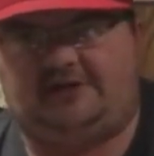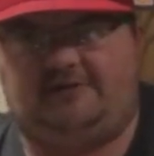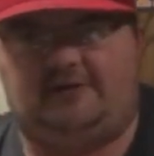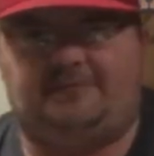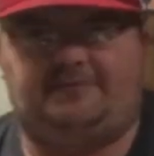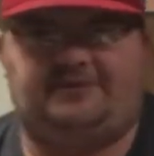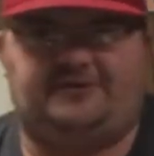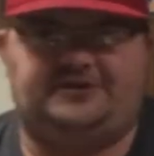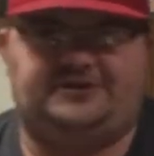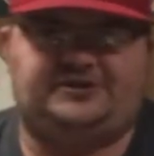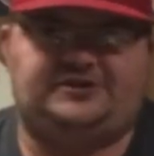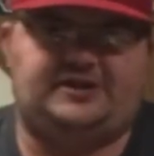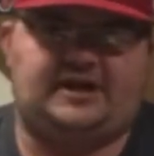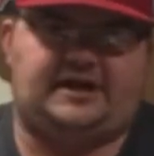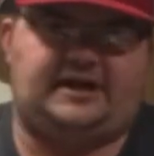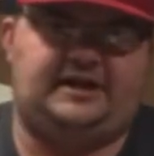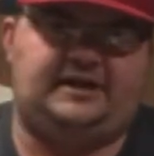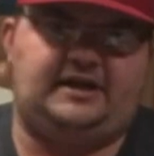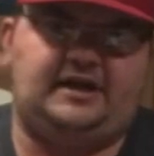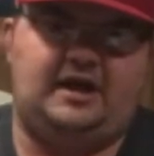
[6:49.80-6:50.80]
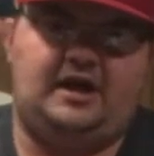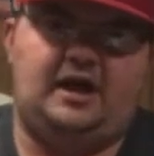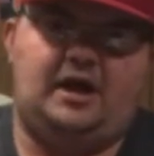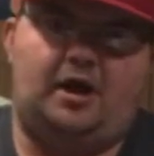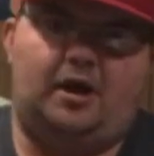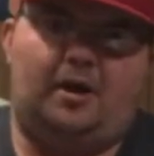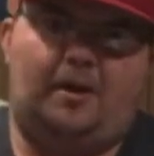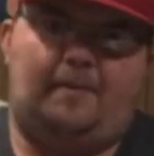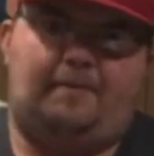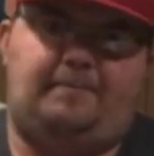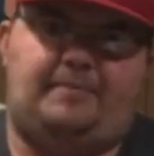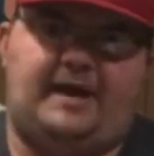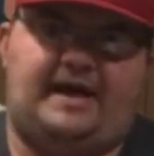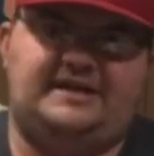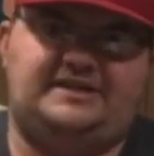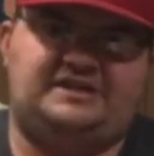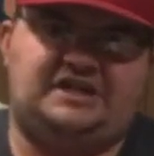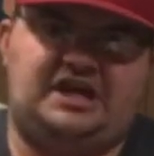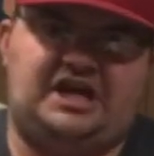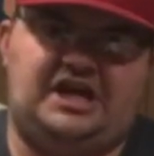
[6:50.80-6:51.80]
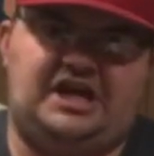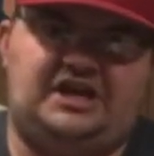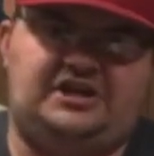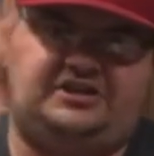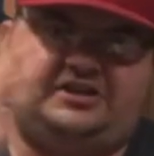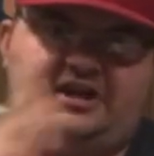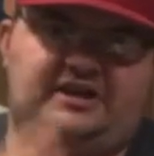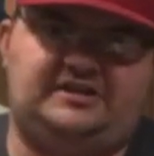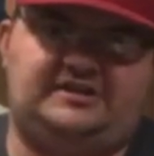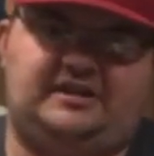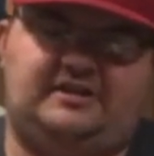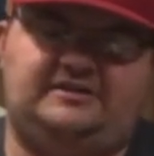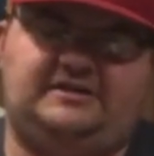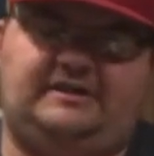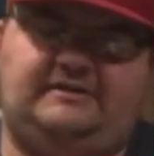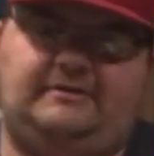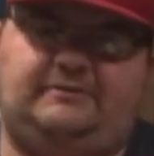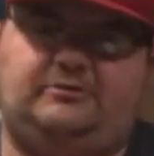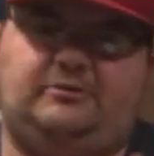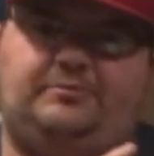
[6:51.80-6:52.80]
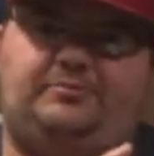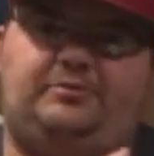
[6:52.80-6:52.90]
given up and the 2nd best in touchdowns given up to